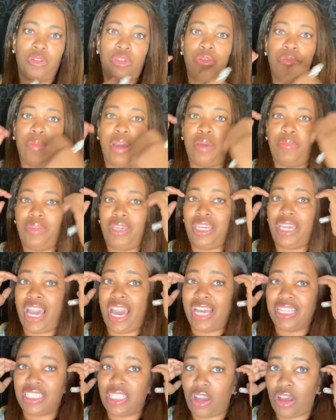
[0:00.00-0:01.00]
you might be
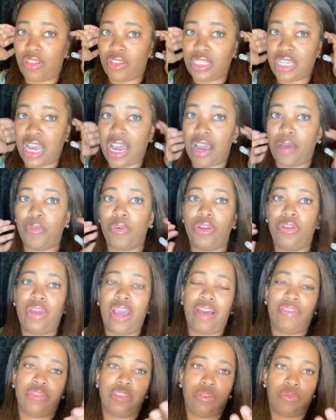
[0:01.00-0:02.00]
gassy all the time or you
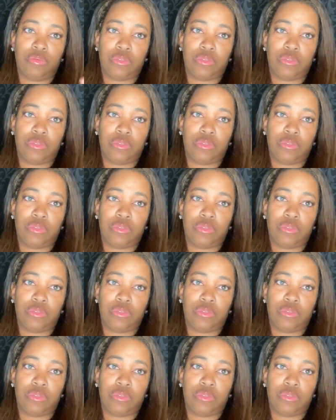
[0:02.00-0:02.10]
have